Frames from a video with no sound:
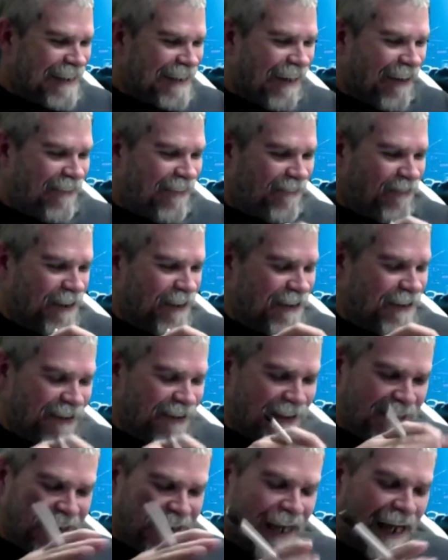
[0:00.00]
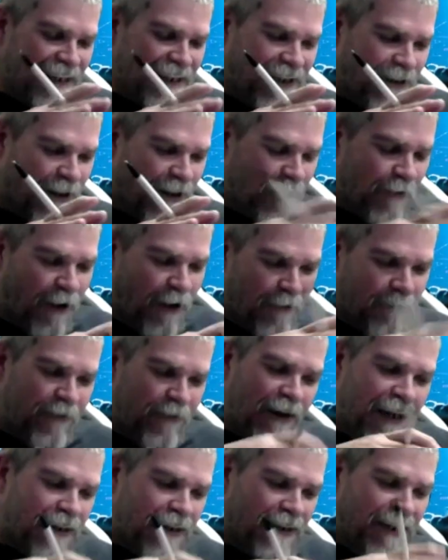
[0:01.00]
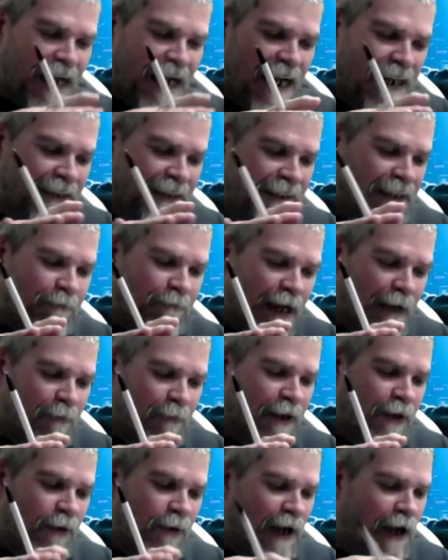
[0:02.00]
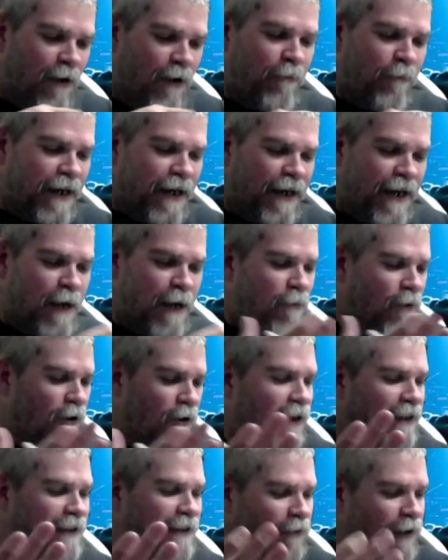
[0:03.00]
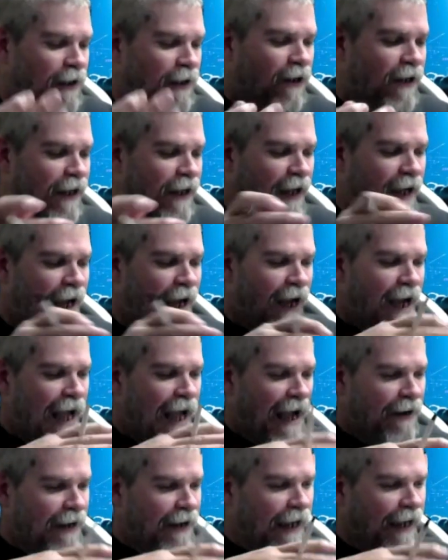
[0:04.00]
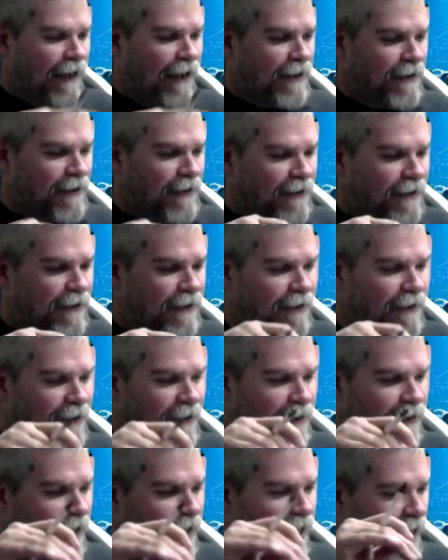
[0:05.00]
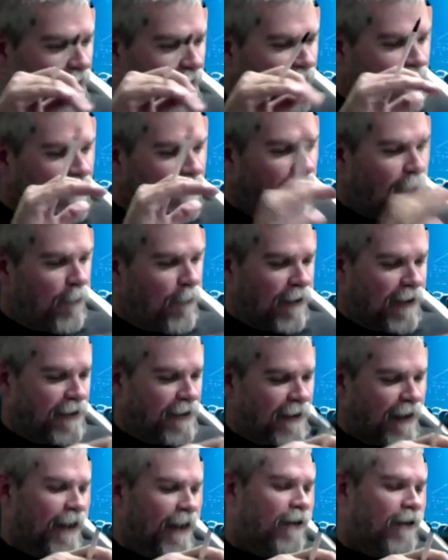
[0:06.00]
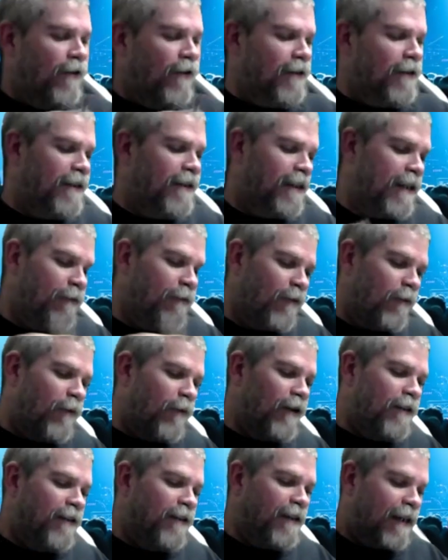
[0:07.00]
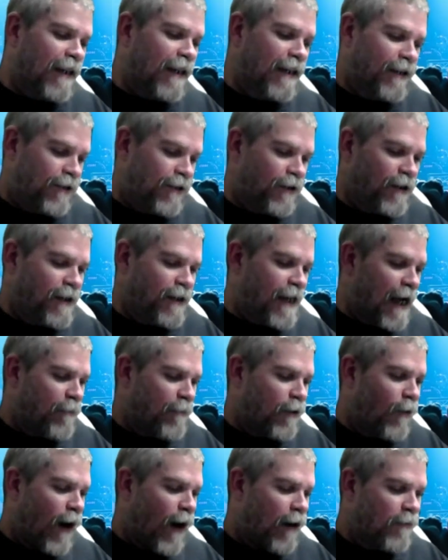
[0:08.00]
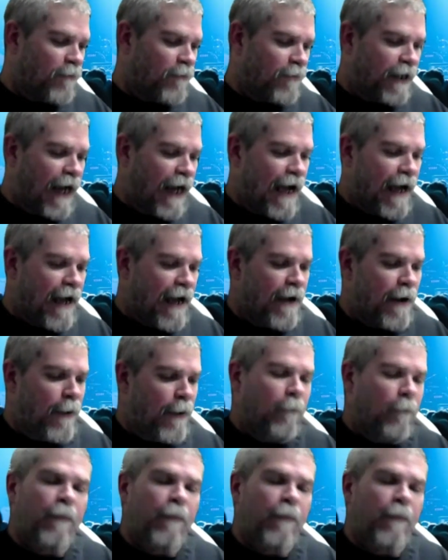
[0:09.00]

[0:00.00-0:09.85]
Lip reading: So you sort of touched on a few little changes here, mate, but can we go a bit deeper on this one? Like, how does No Bliss in Ignorance differ musically to your debut album Decay?